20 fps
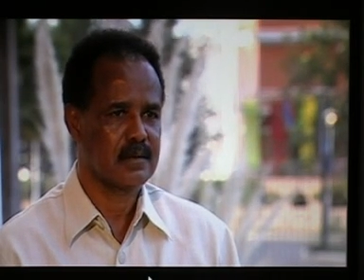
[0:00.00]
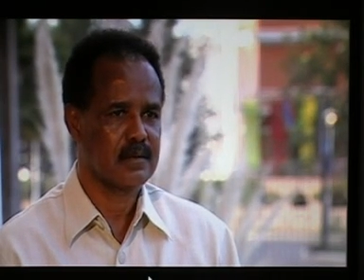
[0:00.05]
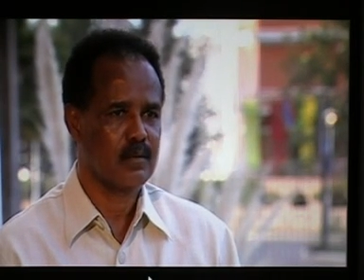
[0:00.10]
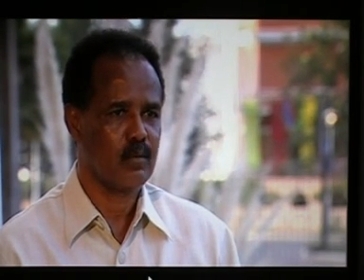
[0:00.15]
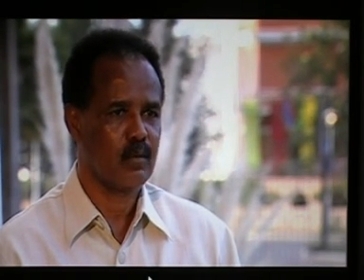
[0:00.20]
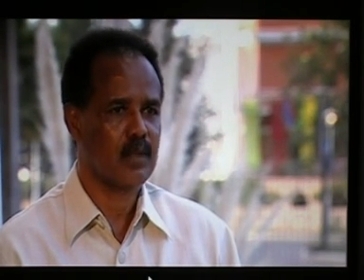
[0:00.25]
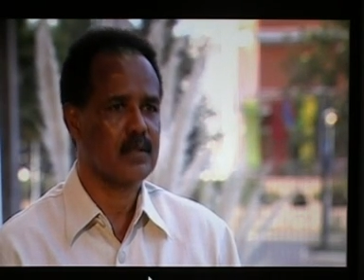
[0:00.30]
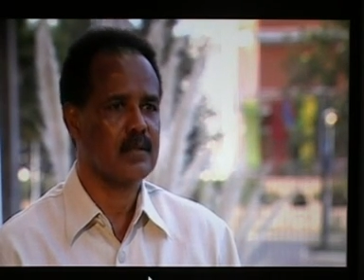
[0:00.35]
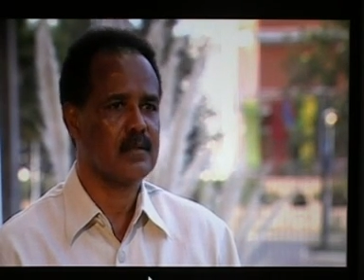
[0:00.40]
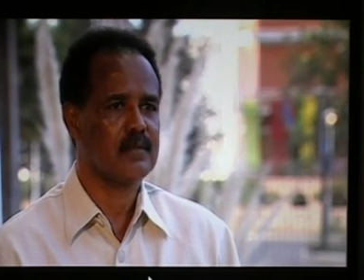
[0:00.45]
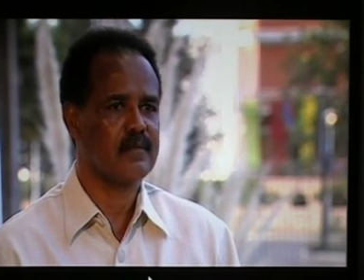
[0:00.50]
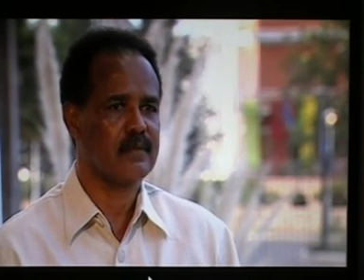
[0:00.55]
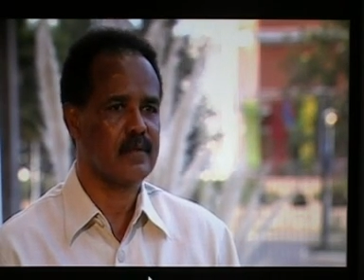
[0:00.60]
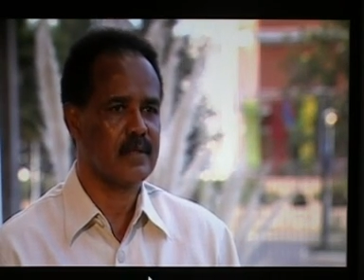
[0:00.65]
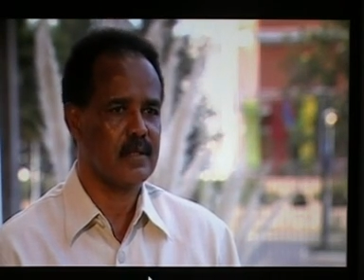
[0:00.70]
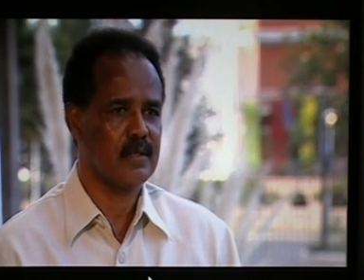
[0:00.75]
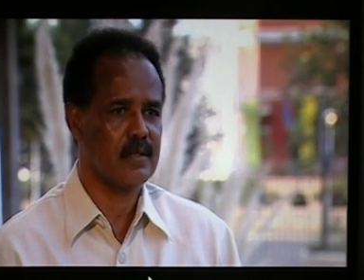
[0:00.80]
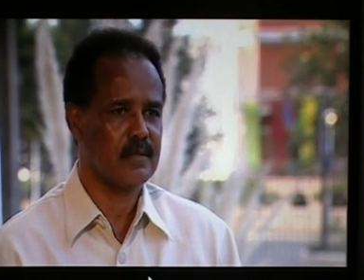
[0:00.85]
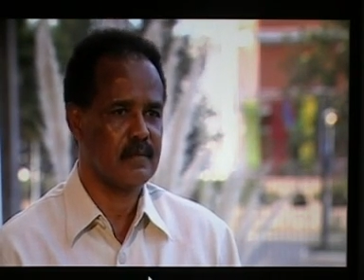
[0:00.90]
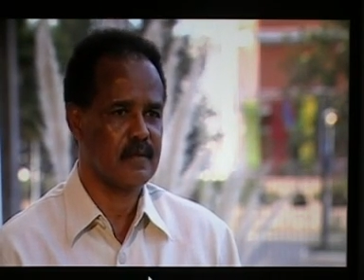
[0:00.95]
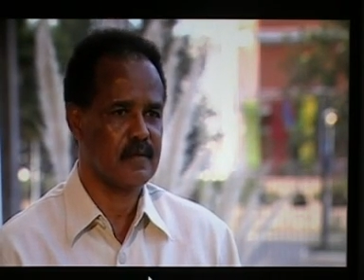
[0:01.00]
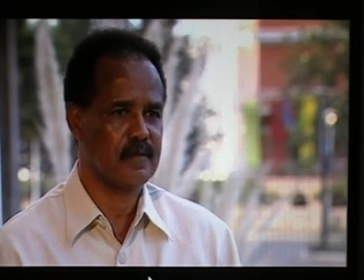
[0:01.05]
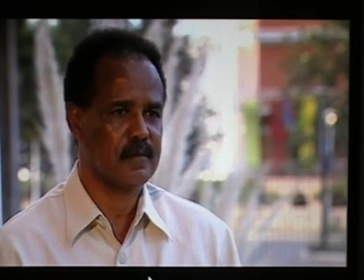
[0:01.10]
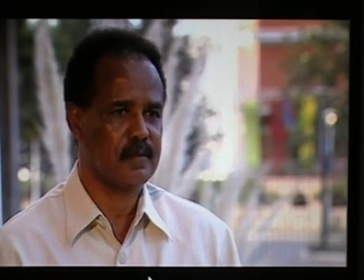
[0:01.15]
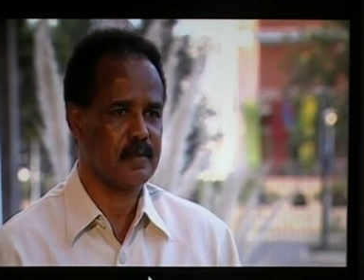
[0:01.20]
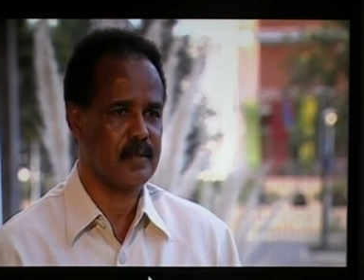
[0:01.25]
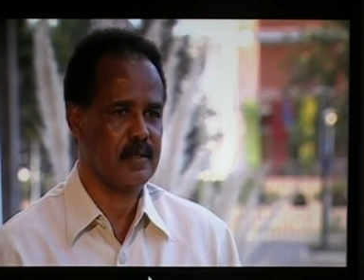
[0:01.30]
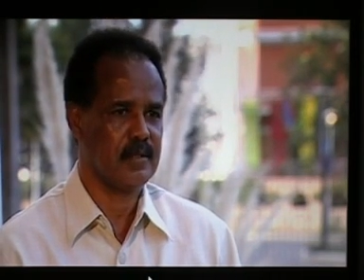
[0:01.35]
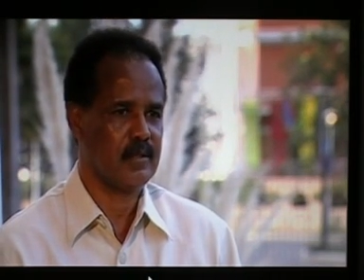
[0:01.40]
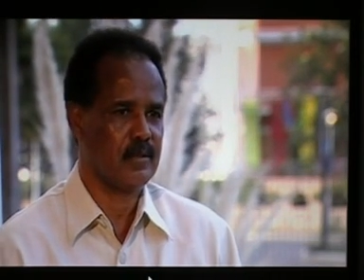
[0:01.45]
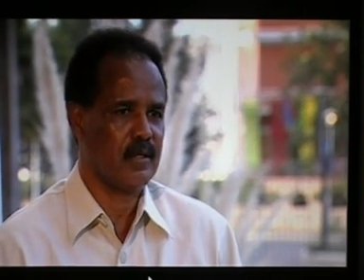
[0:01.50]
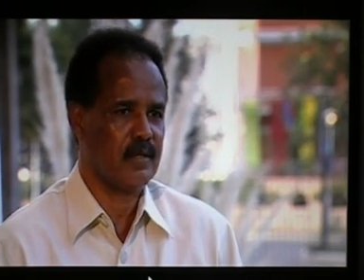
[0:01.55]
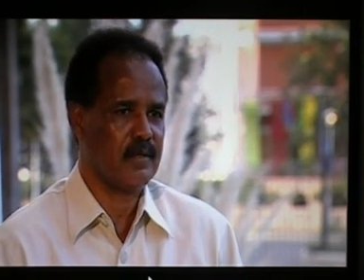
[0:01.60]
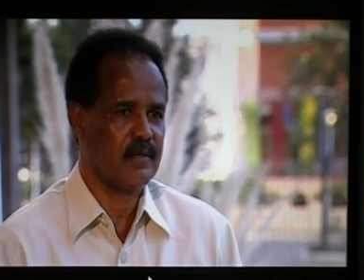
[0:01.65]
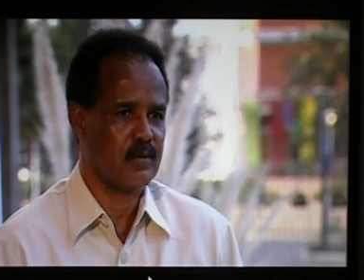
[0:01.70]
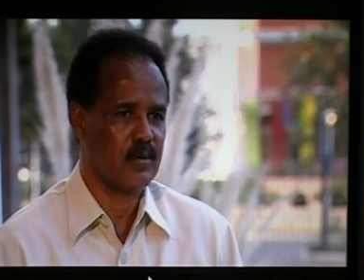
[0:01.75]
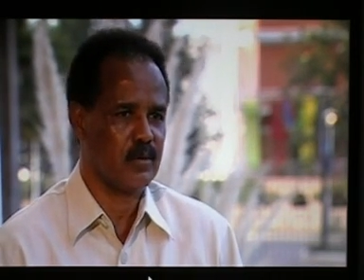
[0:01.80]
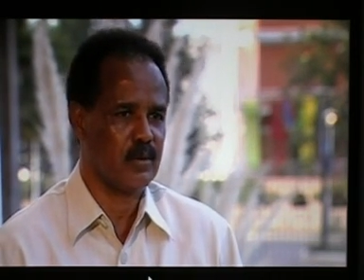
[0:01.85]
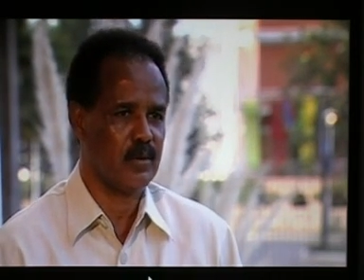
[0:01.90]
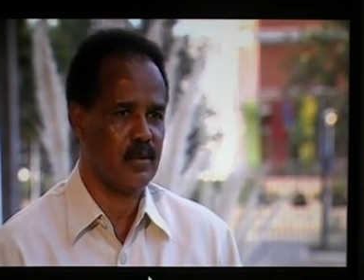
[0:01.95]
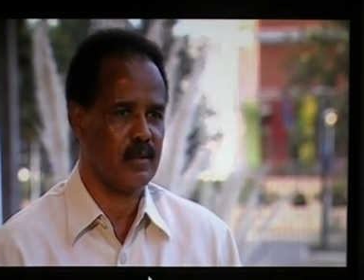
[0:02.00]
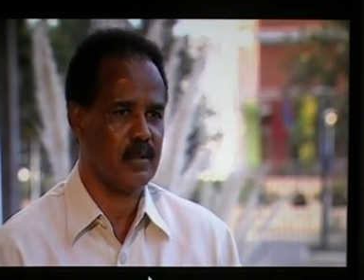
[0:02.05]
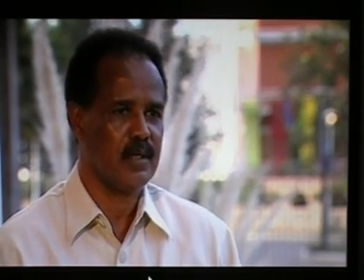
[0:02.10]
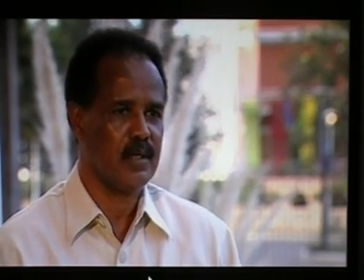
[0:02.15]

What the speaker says: What is freedom of speech? You have to